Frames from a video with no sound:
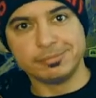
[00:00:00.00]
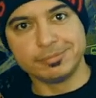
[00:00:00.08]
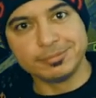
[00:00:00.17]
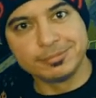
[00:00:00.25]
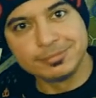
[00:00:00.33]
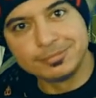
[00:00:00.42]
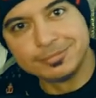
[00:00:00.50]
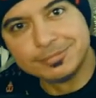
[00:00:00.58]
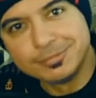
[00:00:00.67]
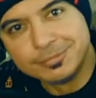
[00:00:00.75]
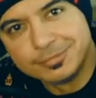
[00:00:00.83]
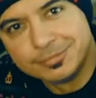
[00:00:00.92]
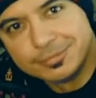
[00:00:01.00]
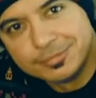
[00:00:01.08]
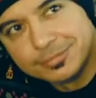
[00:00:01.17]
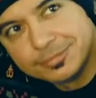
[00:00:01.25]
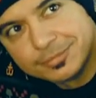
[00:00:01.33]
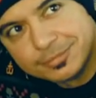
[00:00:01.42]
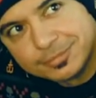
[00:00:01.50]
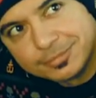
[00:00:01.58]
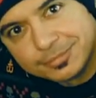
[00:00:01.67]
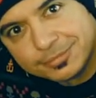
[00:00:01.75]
Nothing is said.